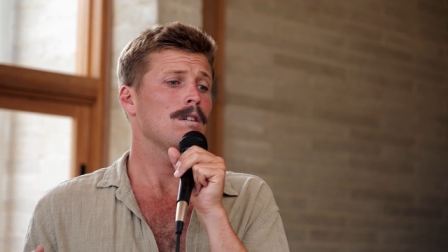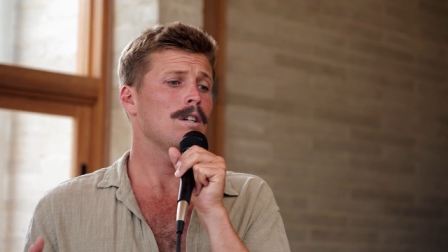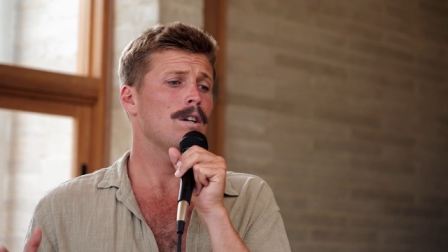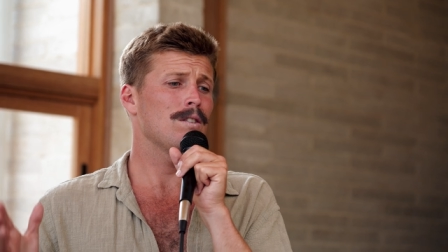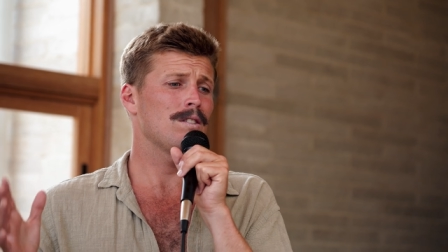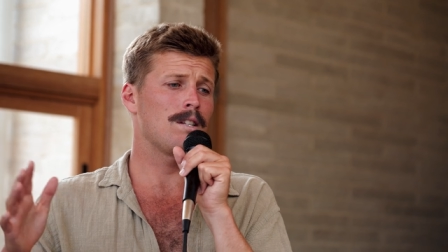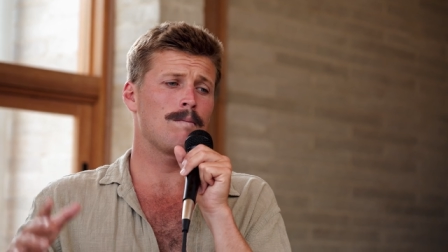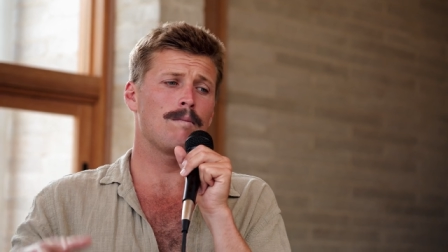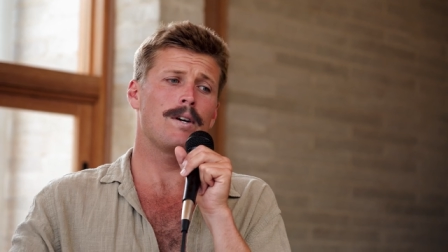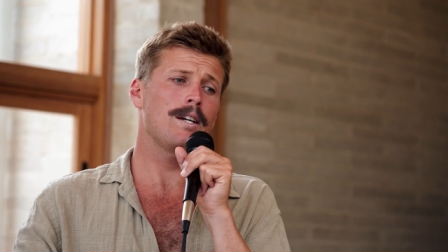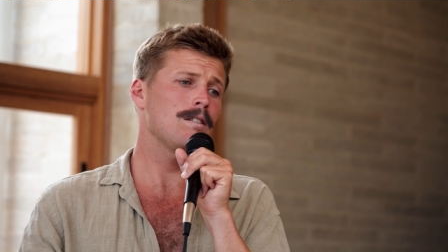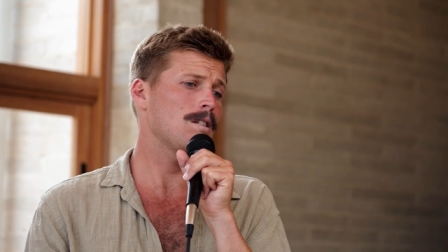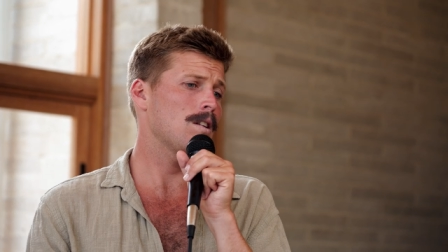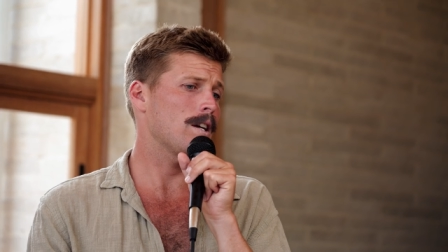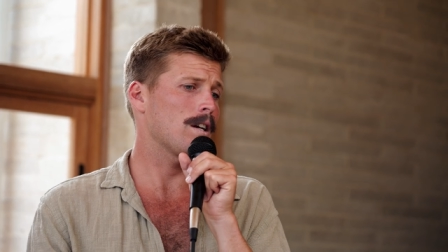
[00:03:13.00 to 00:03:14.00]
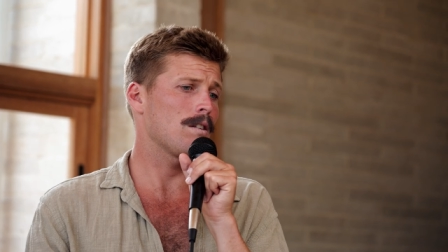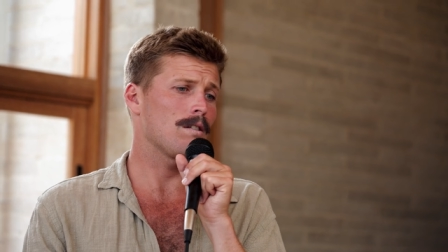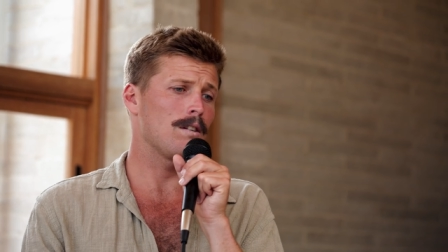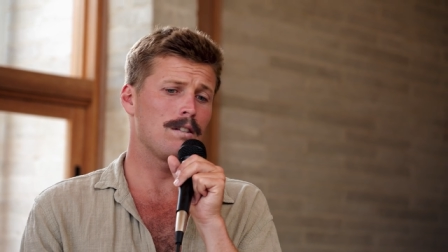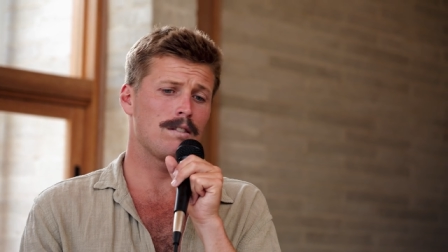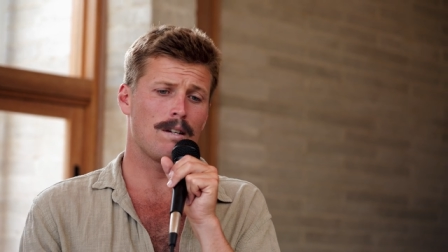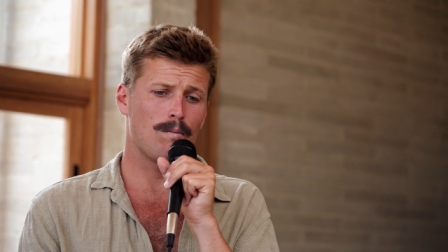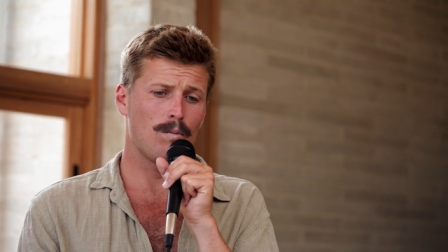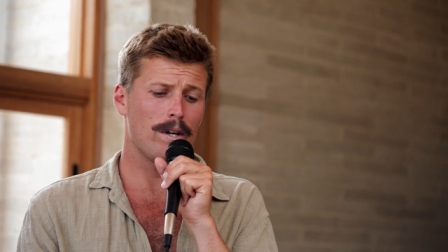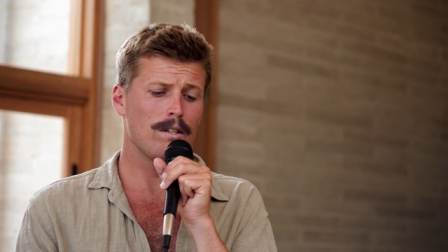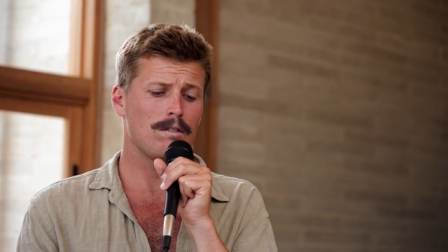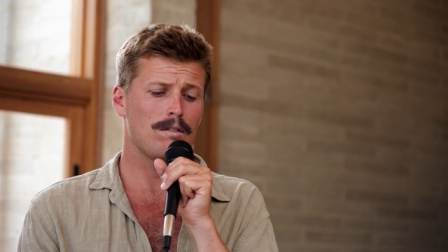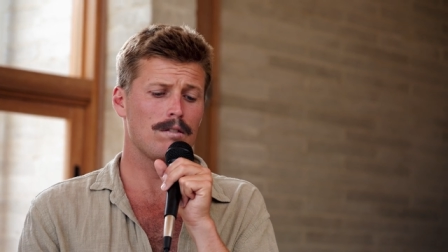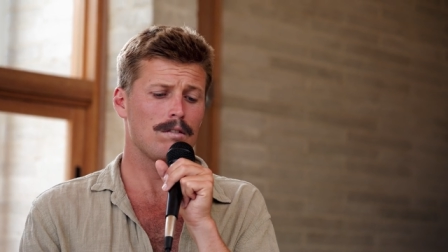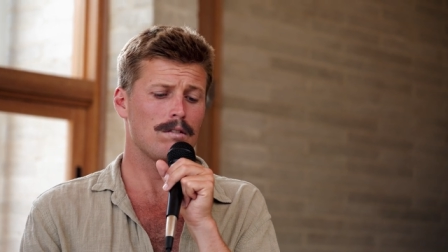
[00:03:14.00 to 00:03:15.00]
you know, in some ways, like in some
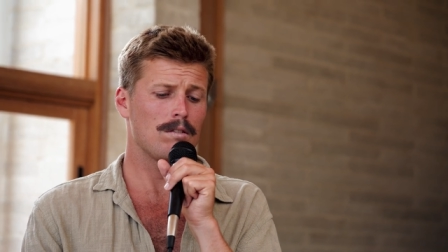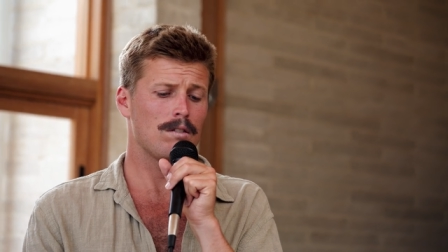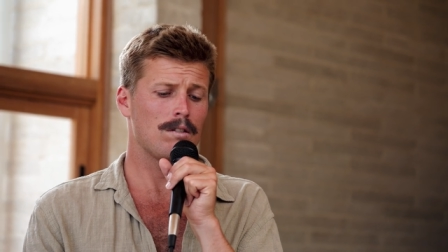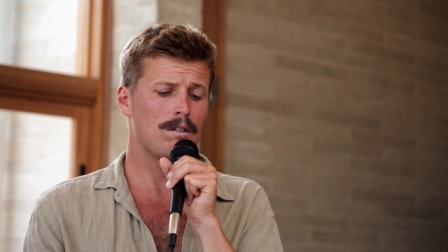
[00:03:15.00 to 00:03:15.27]
ways,